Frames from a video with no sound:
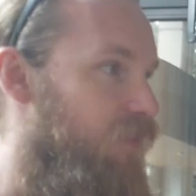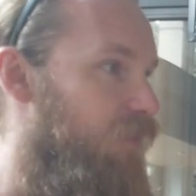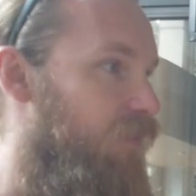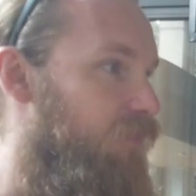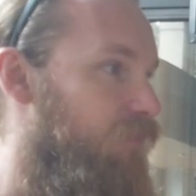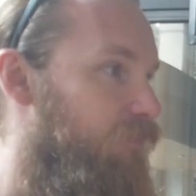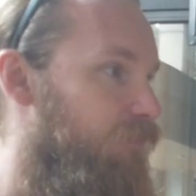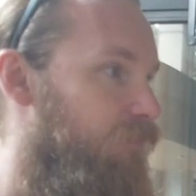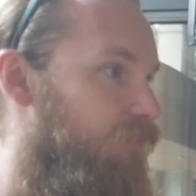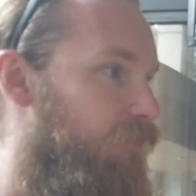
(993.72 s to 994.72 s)

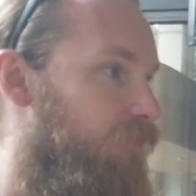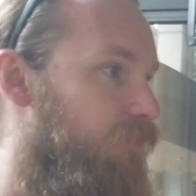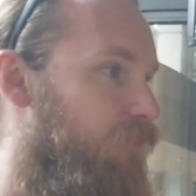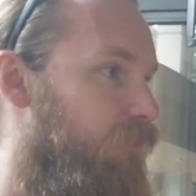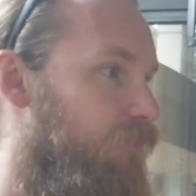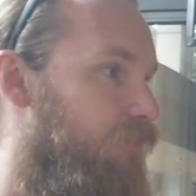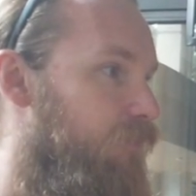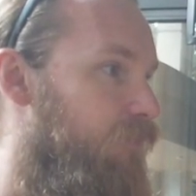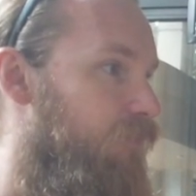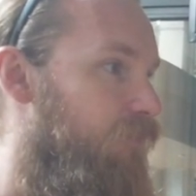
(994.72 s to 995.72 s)

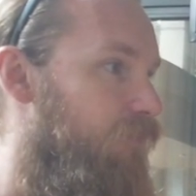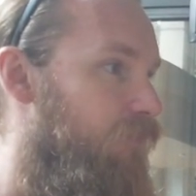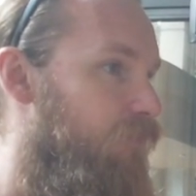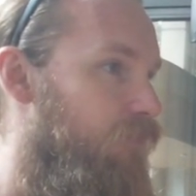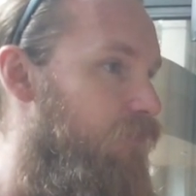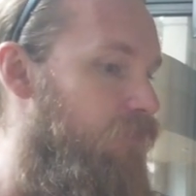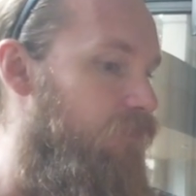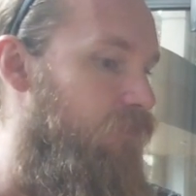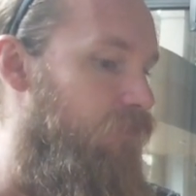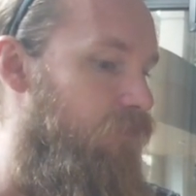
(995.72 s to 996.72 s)

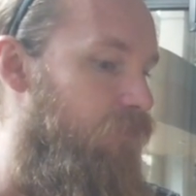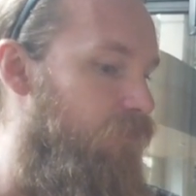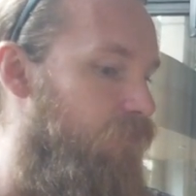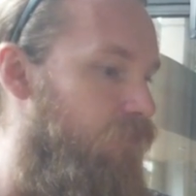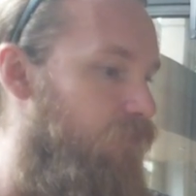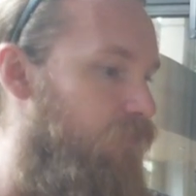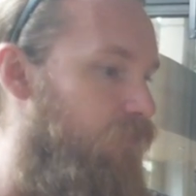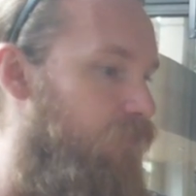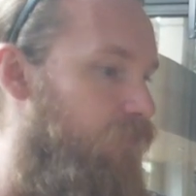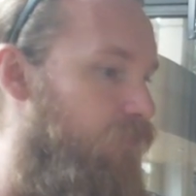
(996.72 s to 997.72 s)

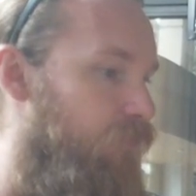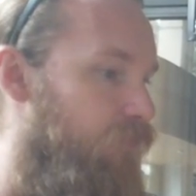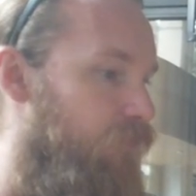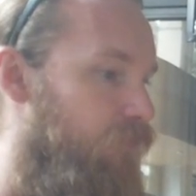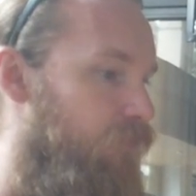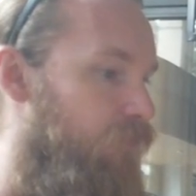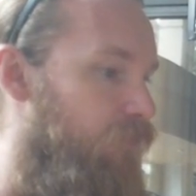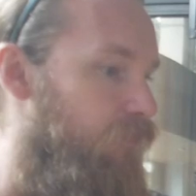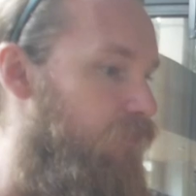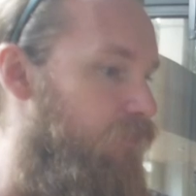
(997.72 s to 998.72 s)

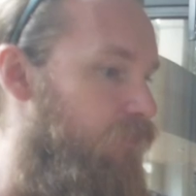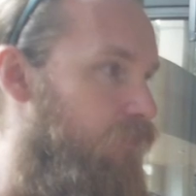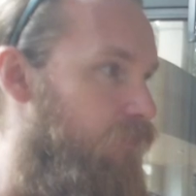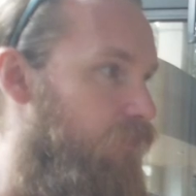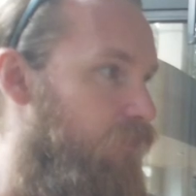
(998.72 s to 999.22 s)
(silent)